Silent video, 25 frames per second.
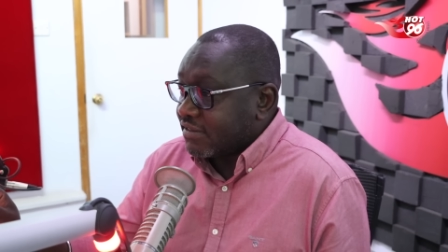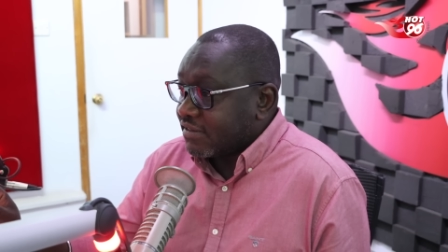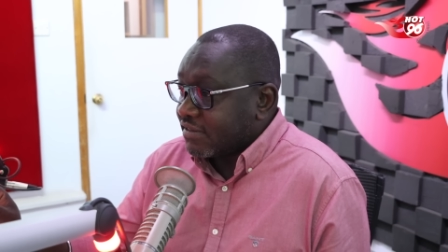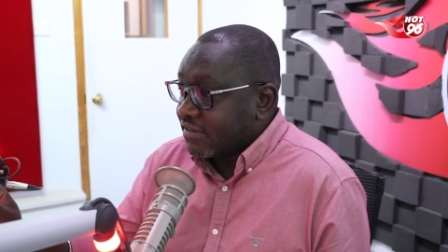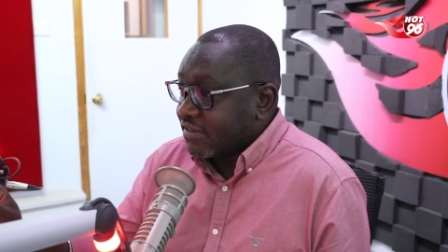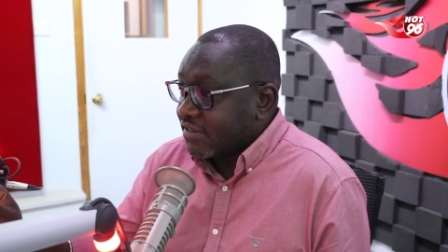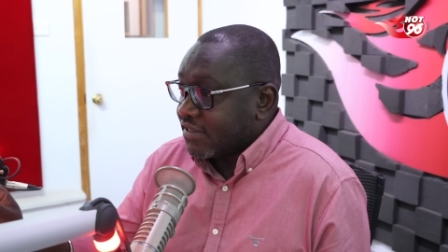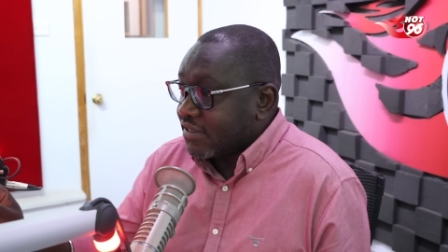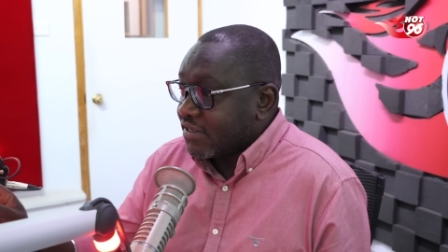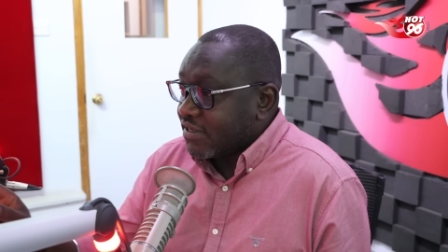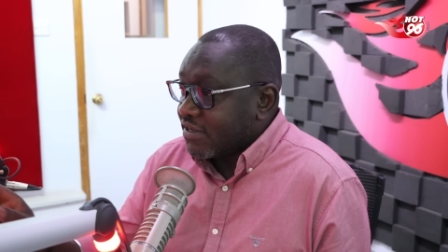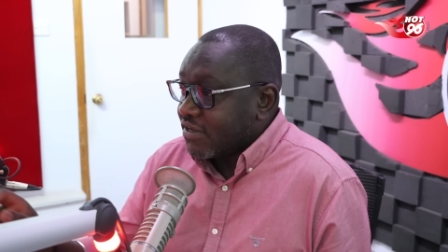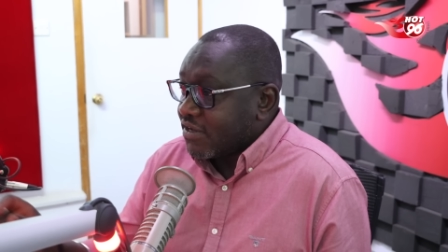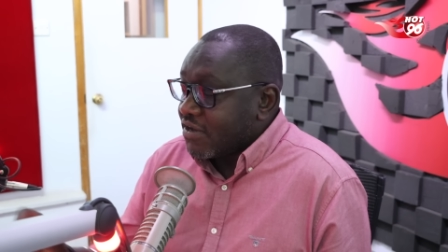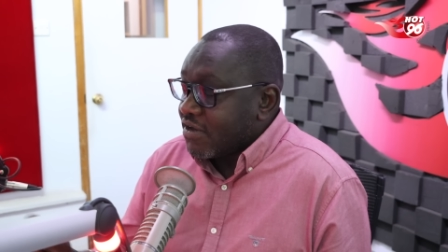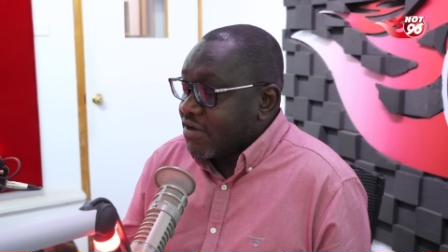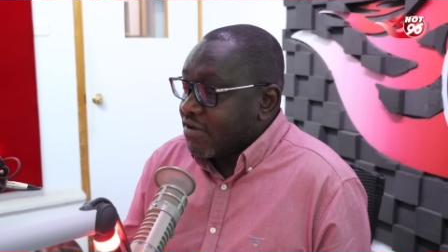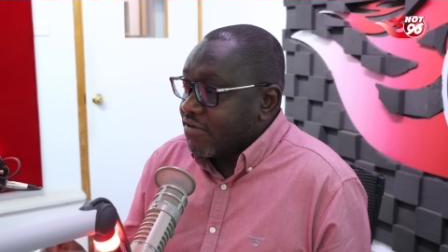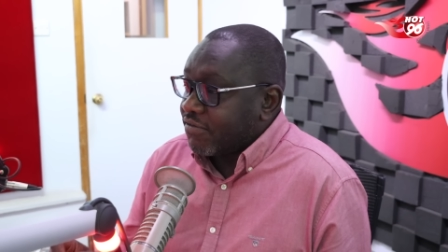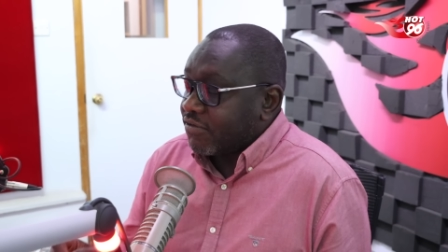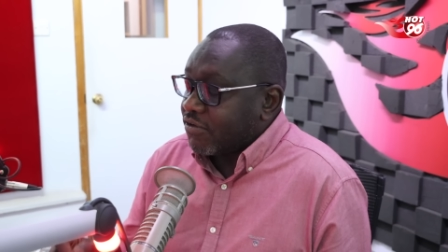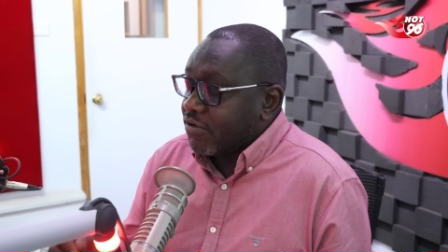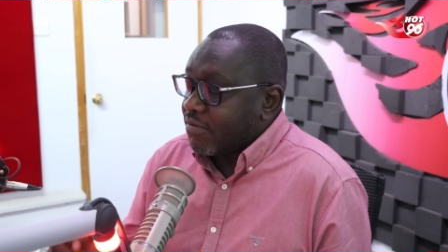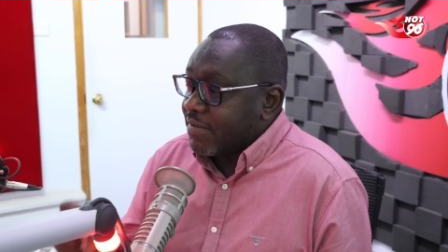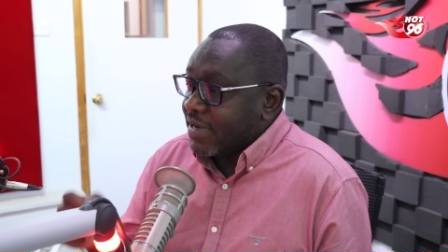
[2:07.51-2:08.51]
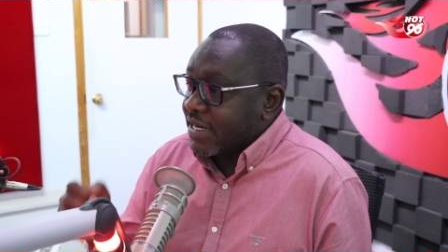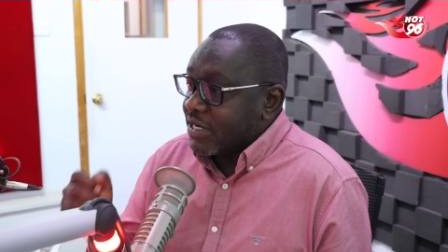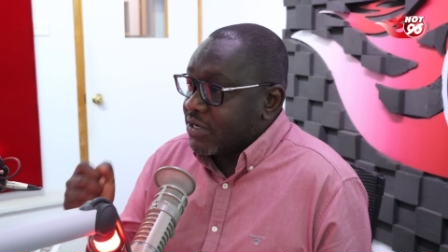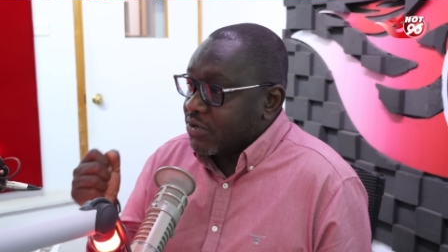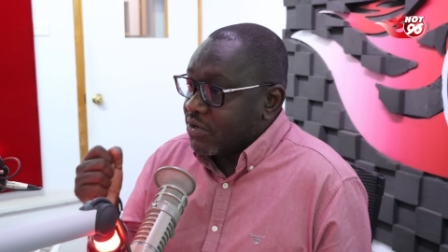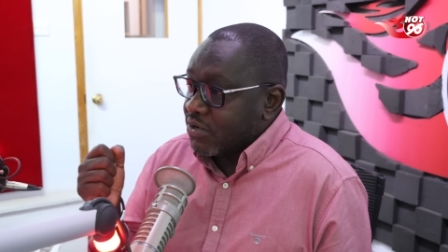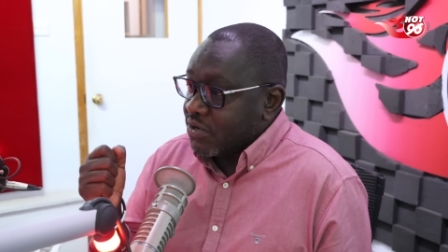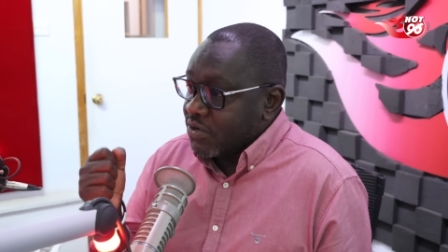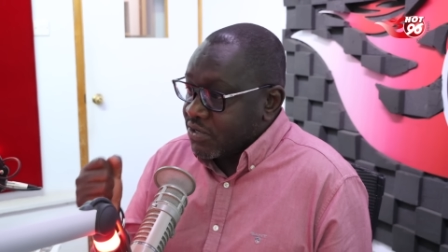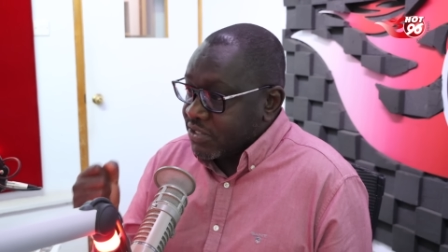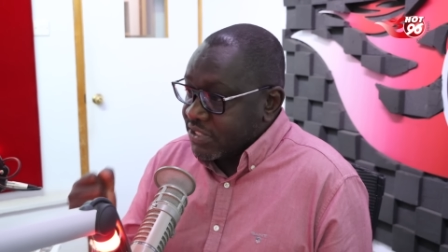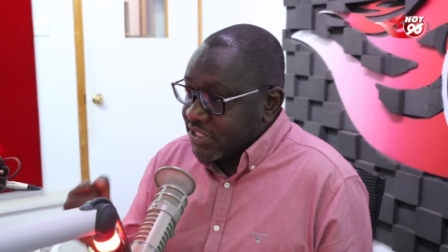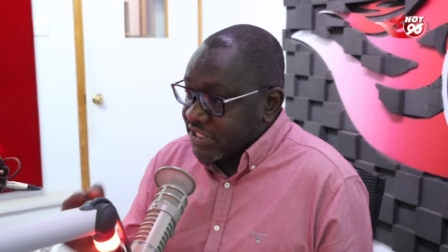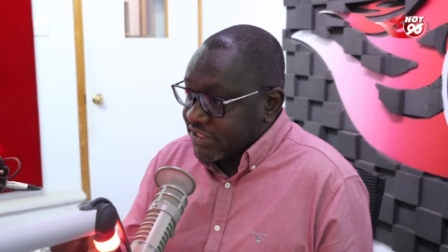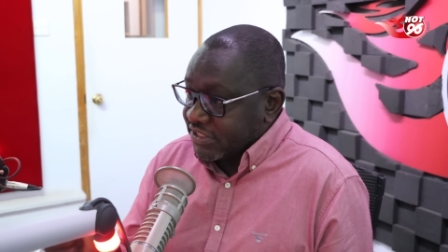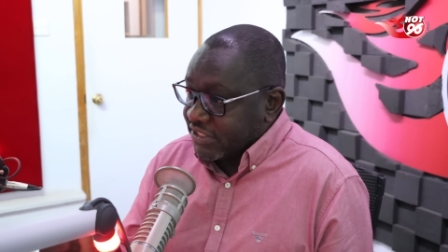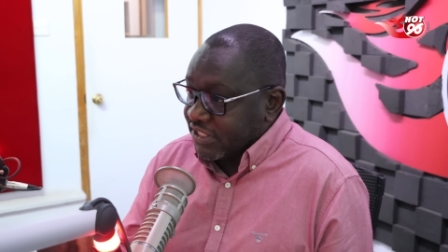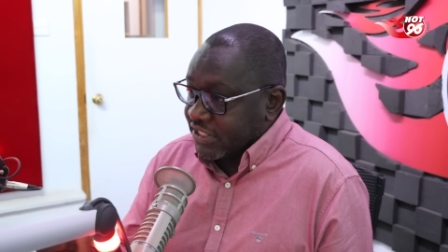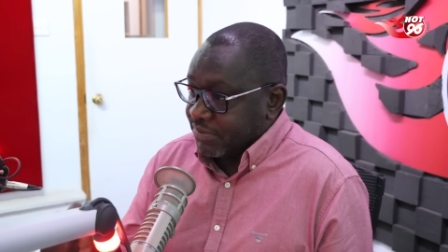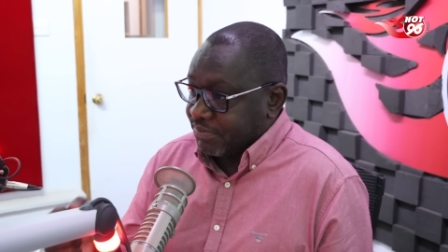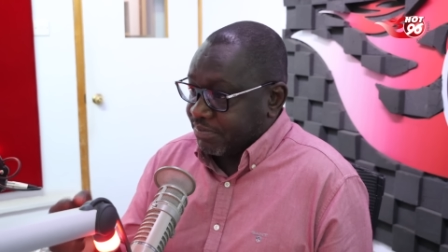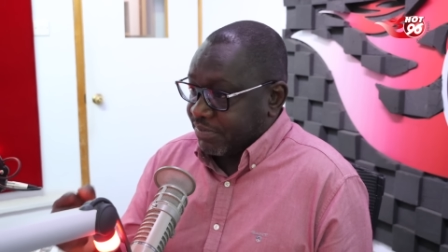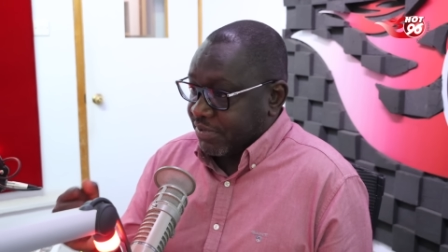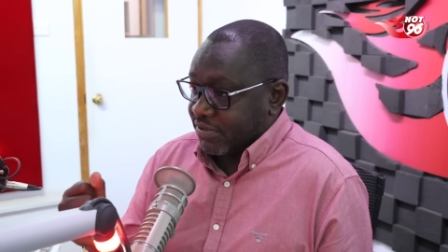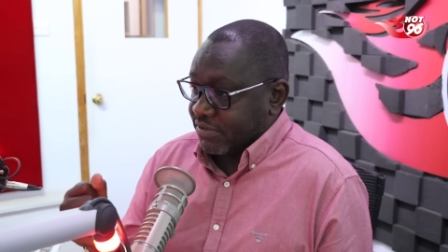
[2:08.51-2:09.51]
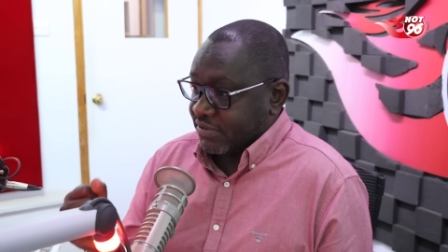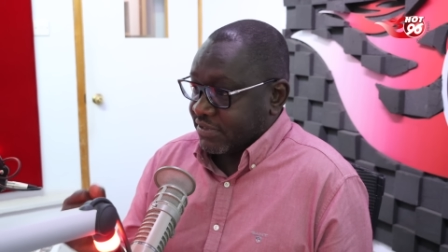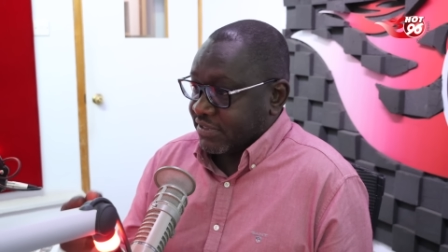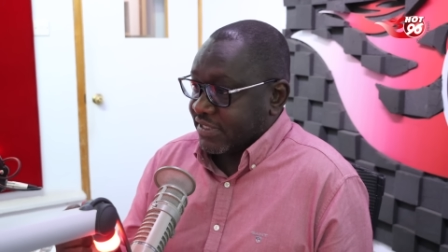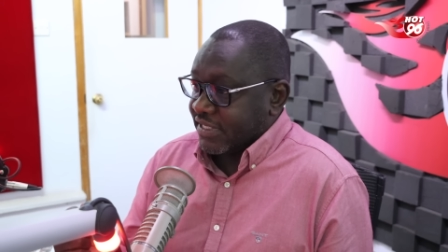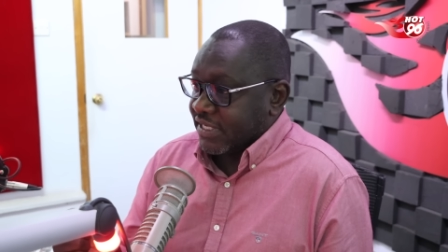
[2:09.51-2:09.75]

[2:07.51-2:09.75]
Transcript: Mm. From an audit report